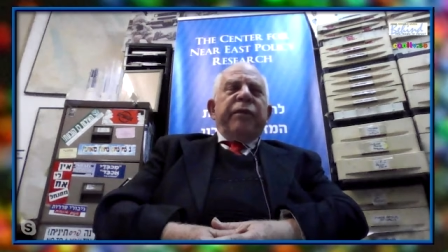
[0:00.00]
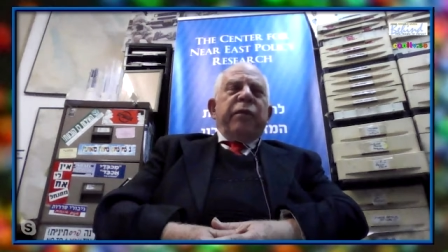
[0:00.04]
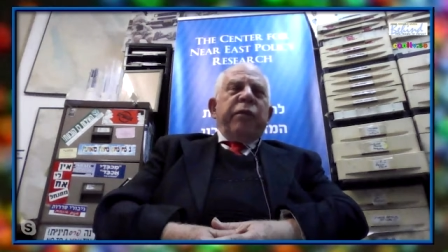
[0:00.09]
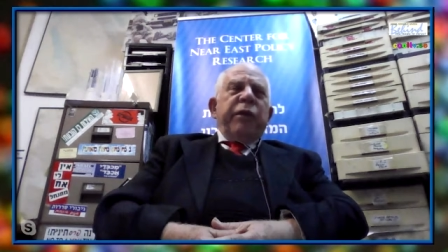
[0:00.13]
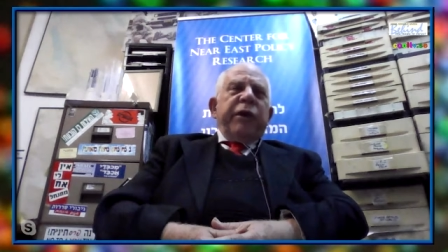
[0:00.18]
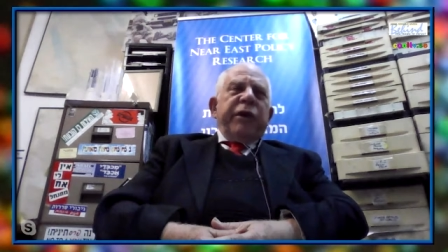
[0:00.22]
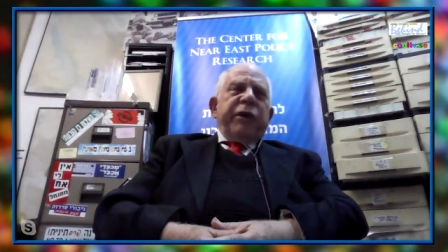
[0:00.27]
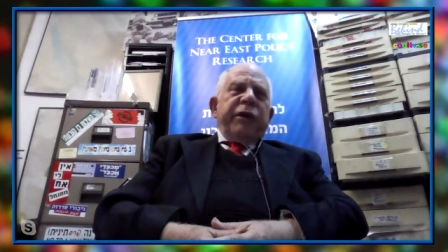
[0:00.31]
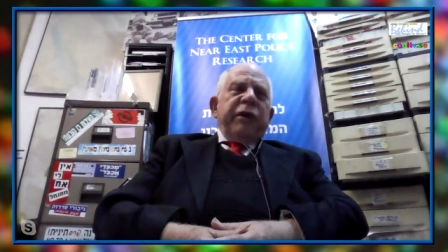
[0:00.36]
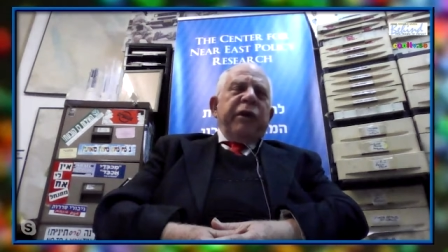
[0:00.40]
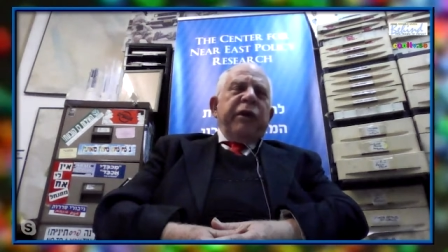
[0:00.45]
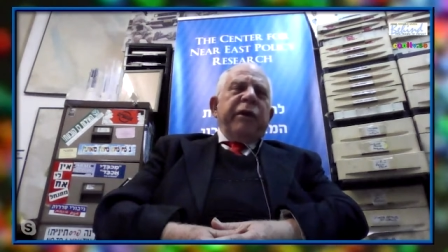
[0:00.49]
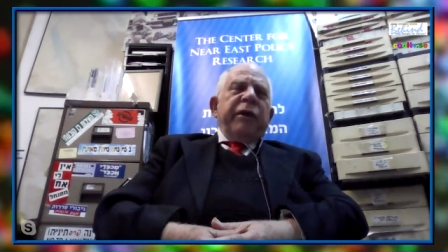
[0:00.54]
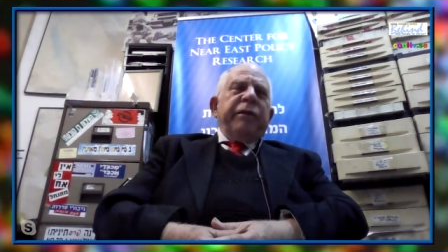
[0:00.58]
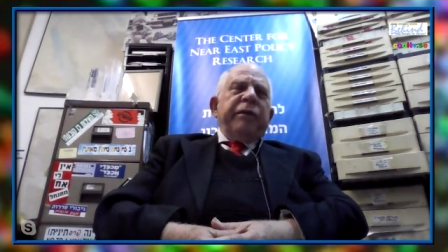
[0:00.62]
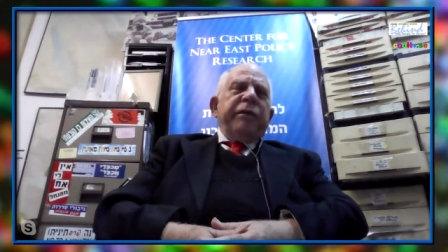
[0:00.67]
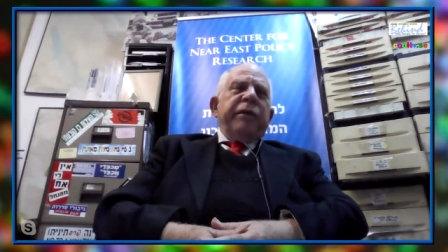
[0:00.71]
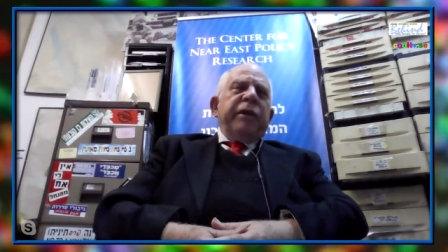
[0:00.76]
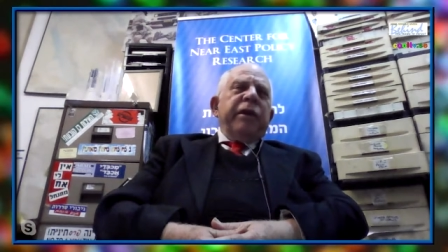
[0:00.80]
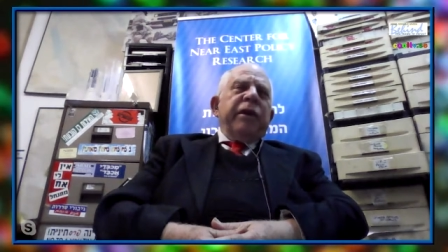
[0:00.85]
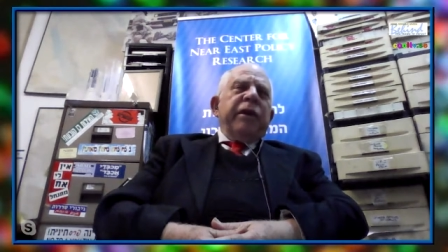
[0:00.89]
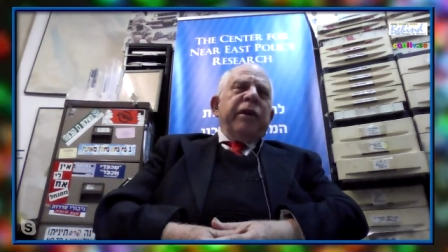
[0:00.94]

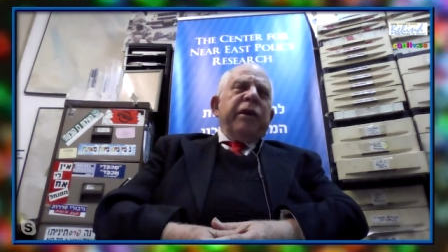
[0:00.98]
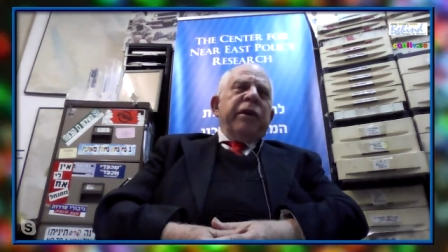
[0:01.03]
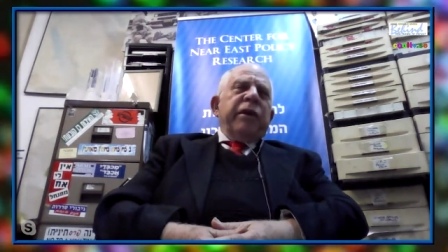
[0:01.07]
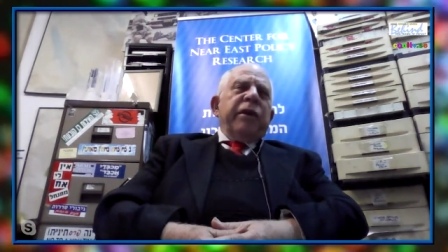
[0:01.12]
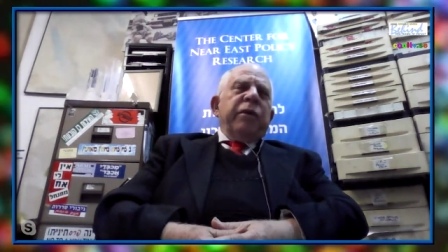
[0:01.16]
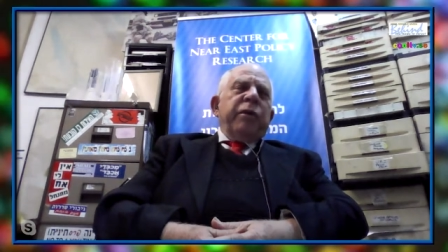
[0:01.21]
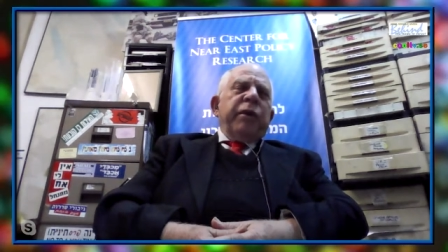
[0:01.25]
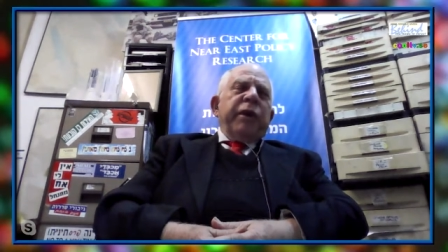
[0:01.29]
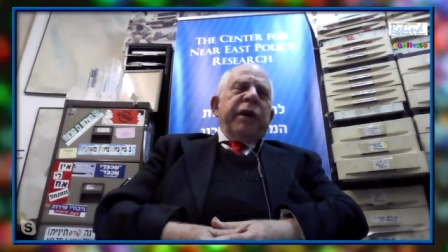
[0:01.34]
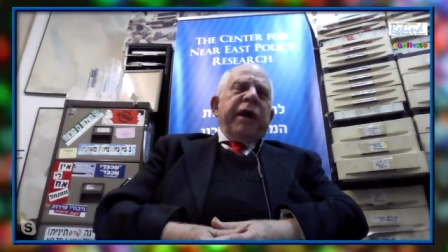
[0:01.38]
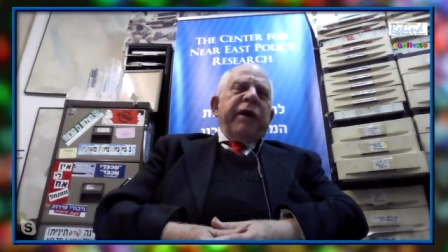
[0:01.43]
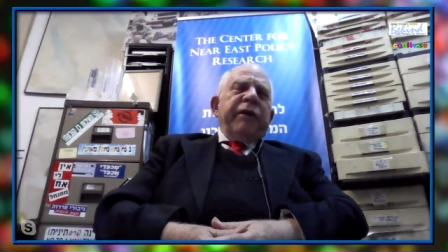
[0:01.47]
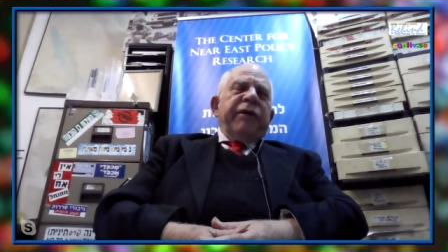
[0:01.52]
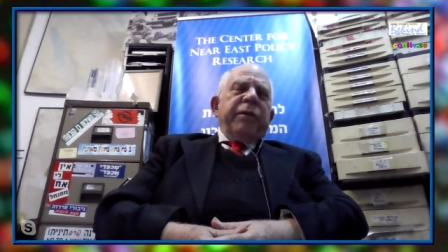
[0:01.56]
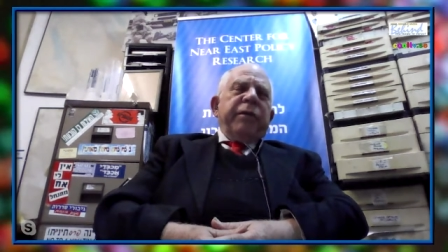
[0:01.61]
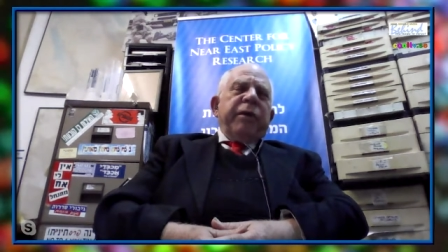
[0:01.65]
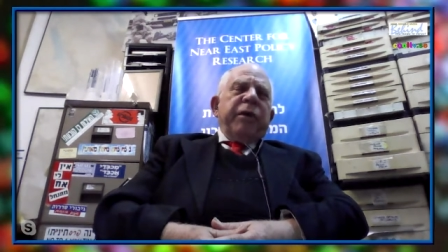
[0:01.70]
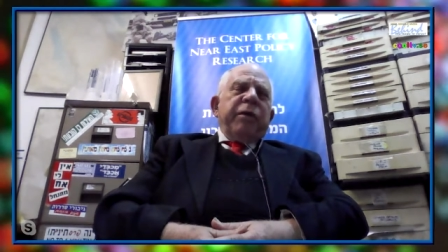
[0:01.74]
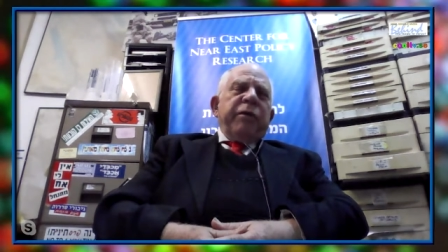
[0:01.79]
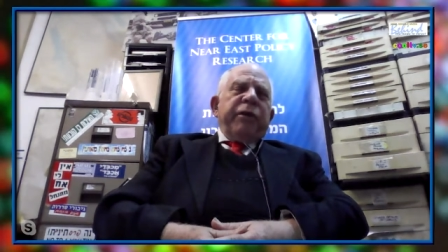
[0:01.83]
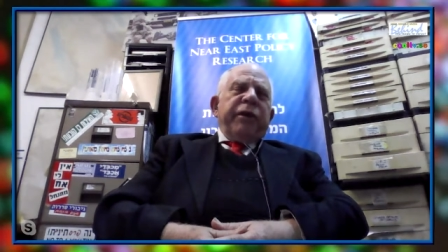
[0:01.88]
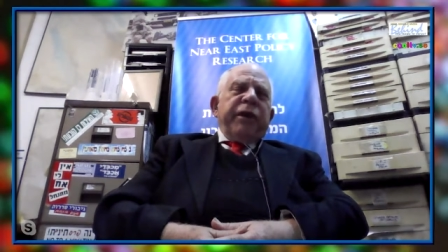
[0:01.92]
return would have to
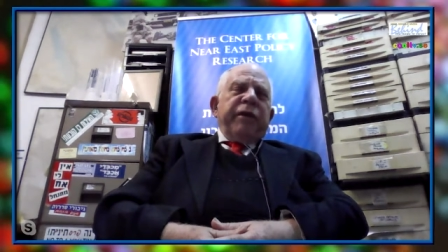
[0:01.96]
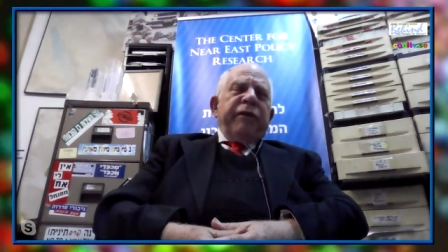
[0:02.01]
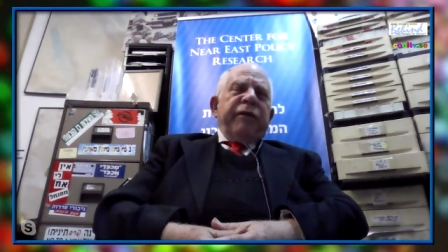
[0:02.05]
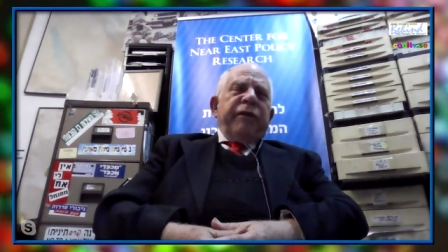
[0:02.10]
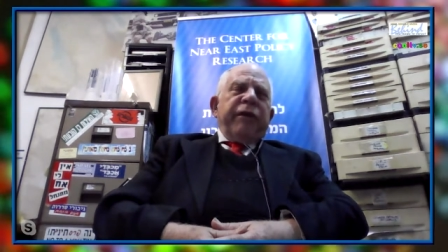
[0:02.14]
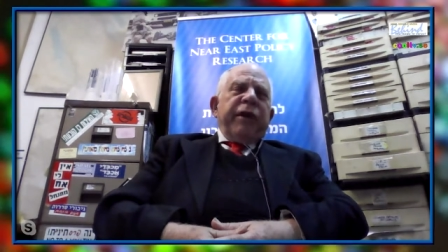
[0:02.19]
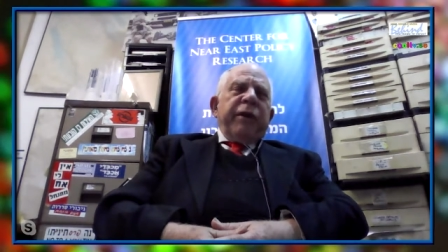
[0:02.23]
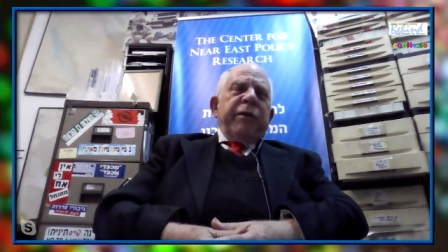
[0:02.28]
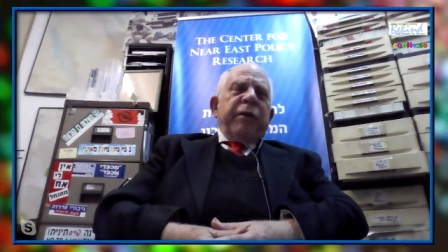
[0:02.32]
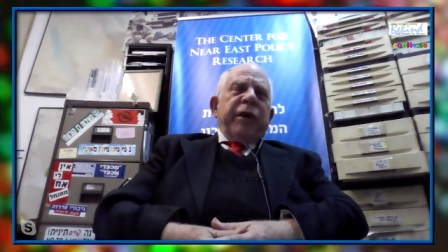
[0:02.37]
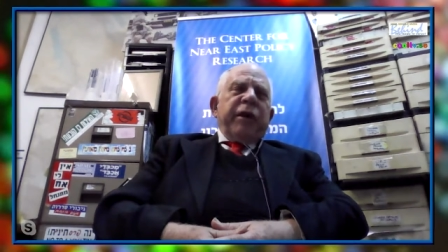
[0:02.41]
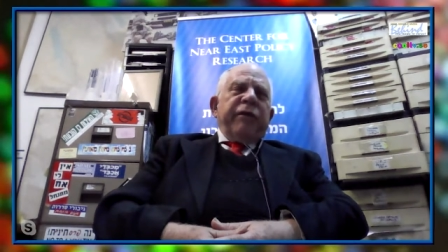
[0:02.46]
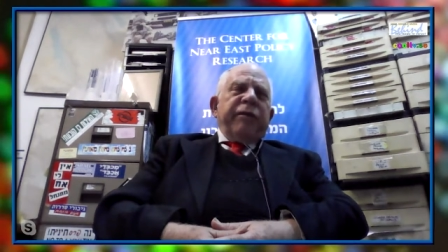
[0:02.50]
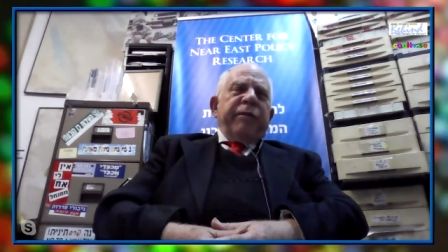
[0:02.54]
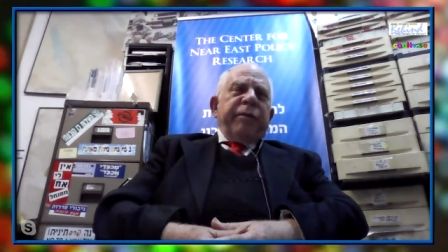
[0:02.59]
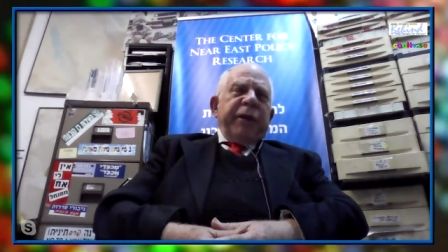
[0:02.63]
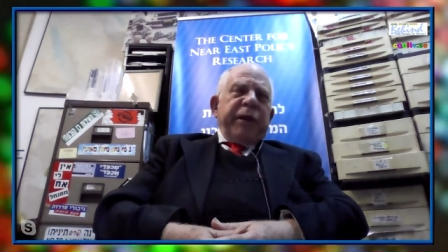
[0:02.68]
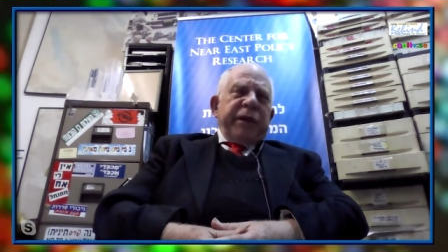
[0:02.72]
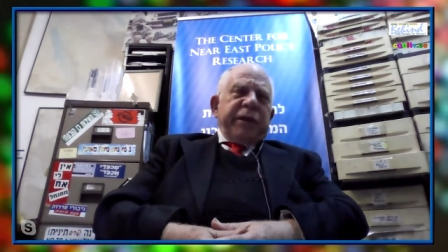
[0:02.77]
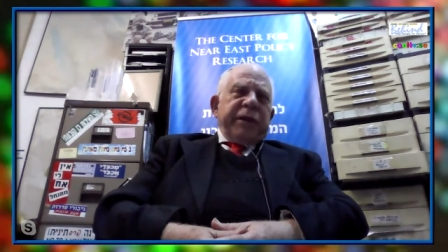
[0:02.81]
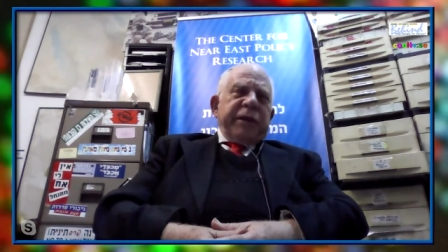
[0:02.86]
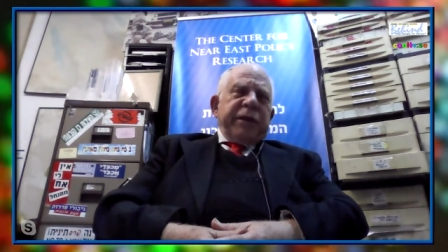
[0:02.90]
be within the framework of
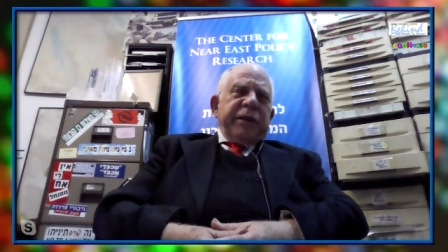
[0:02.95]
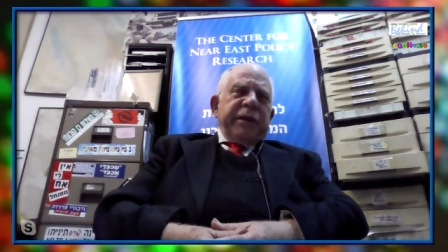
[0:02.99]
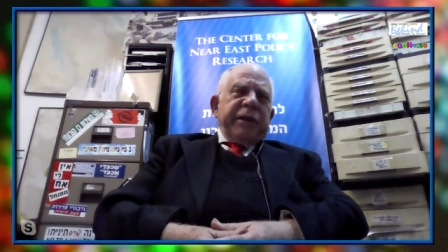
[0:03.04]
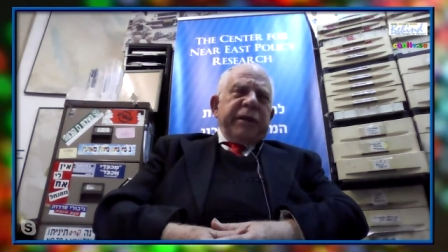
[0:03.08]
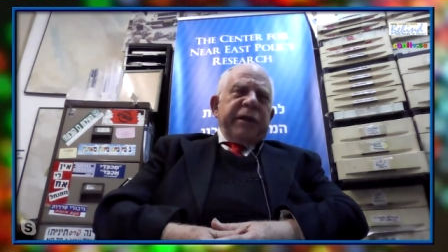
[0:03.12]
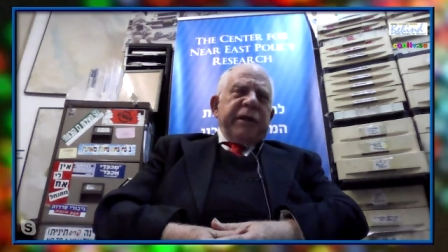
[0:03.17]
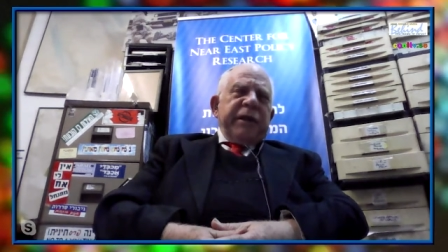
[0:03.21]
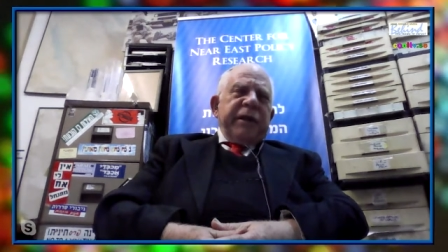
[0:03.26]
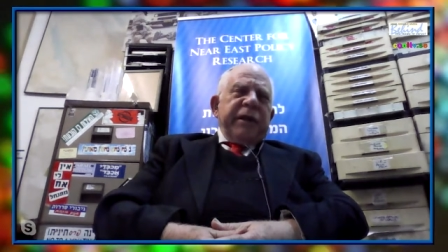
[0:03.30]
peace.